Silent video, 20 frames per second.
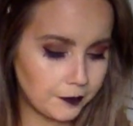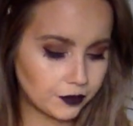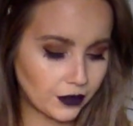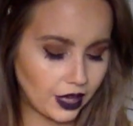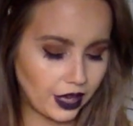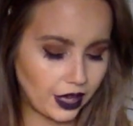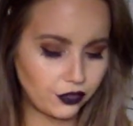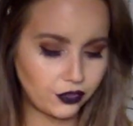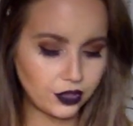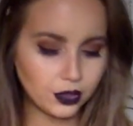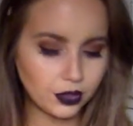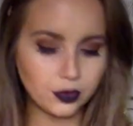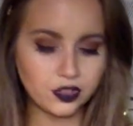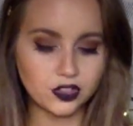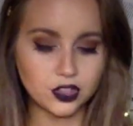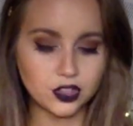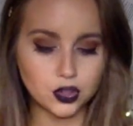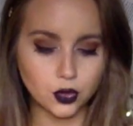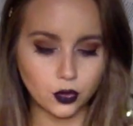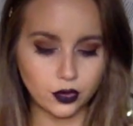I feel with
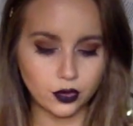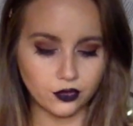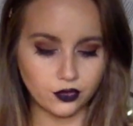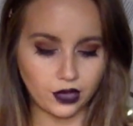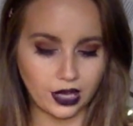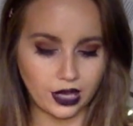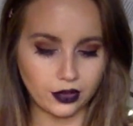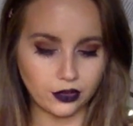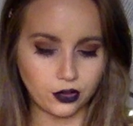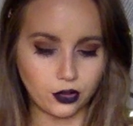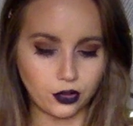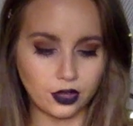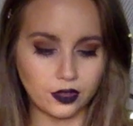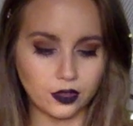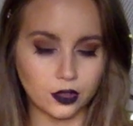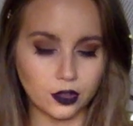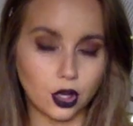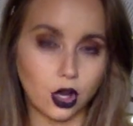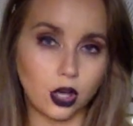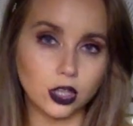the door to value and
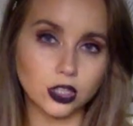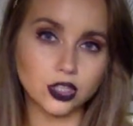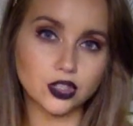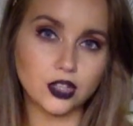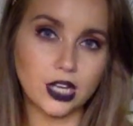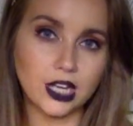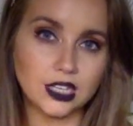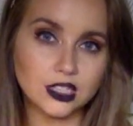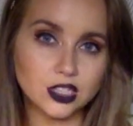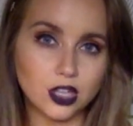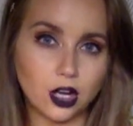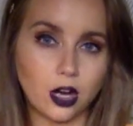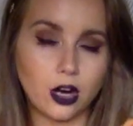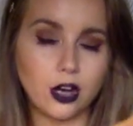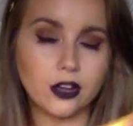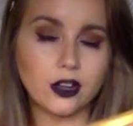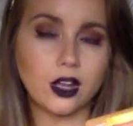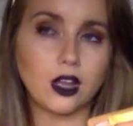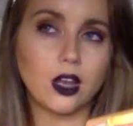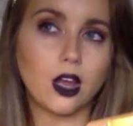the contract
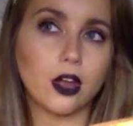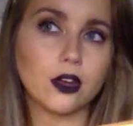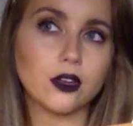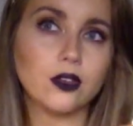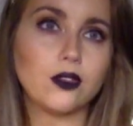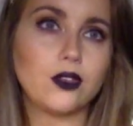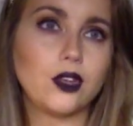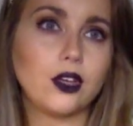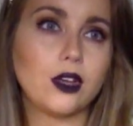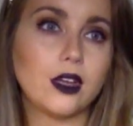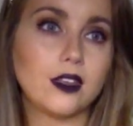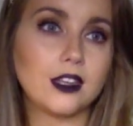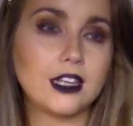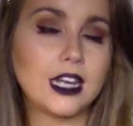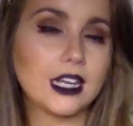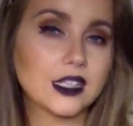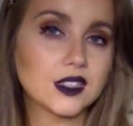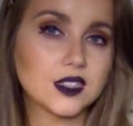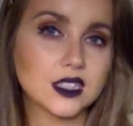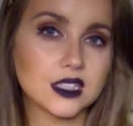card, a lot of you in the
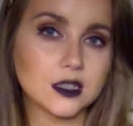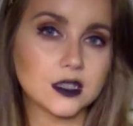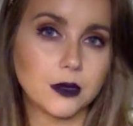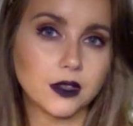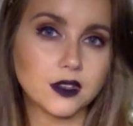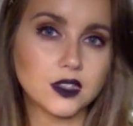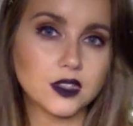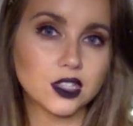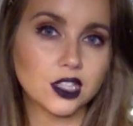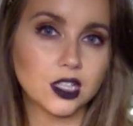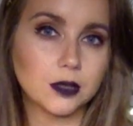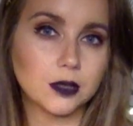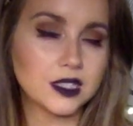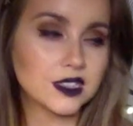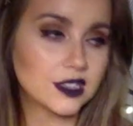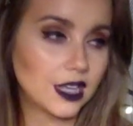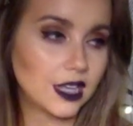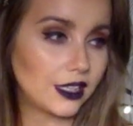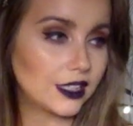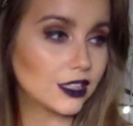next 6 months are going to be
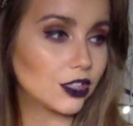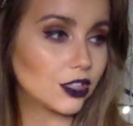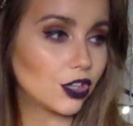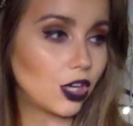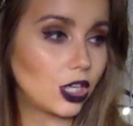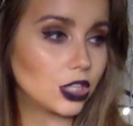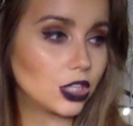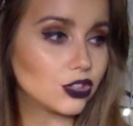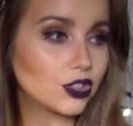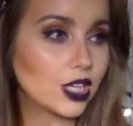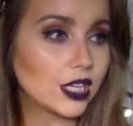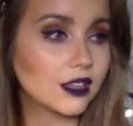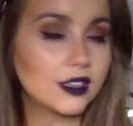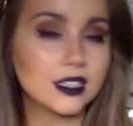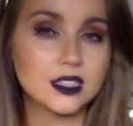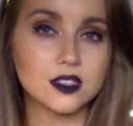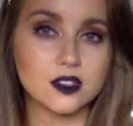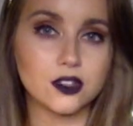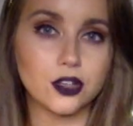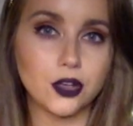signing a contract that
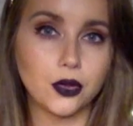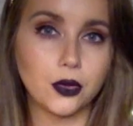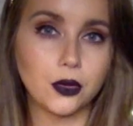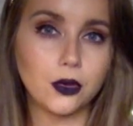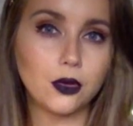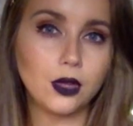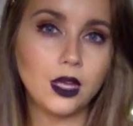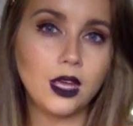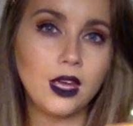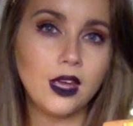is new,